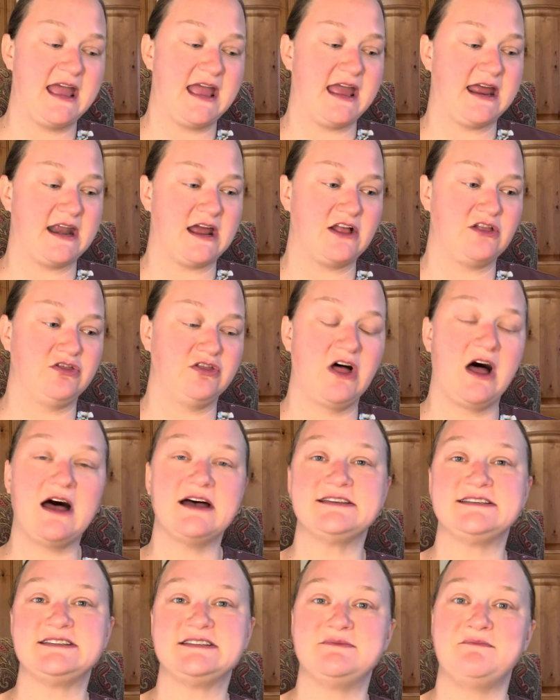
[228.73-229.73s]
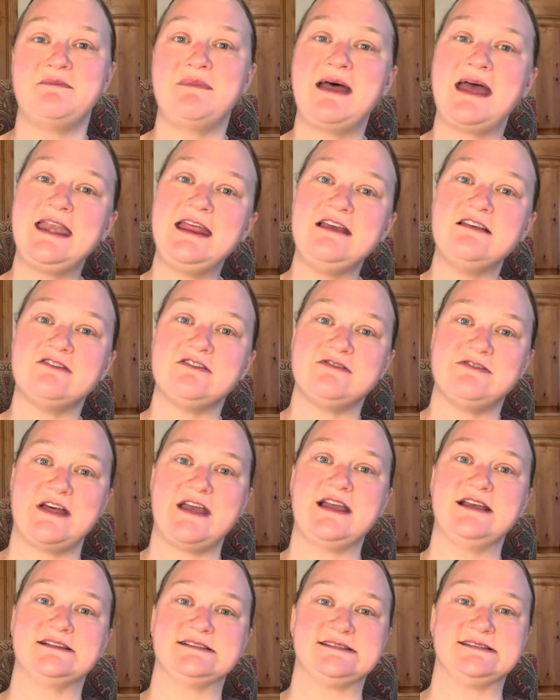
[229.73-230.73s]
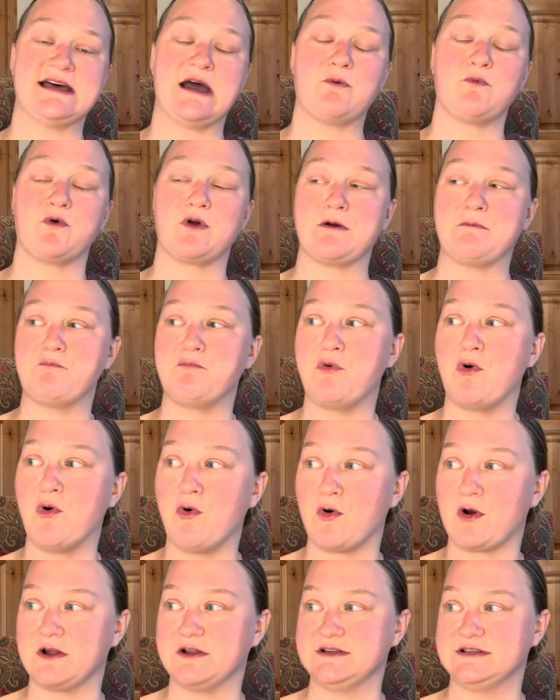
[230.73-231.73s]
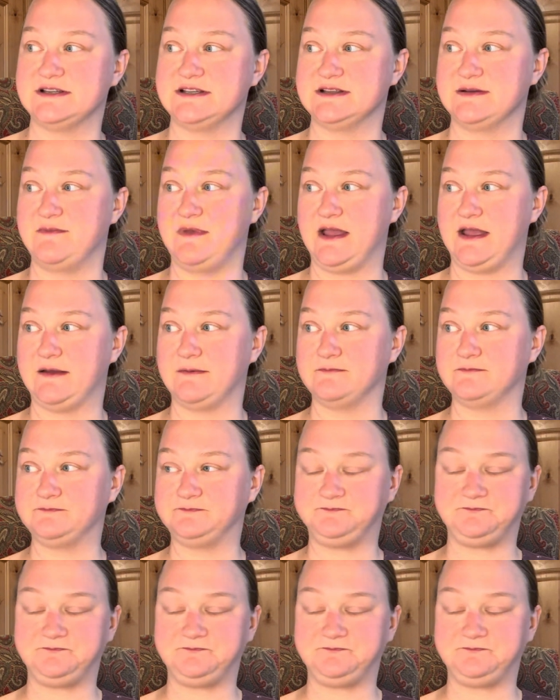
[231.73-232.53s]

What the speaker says: And I lost many things that were important to me.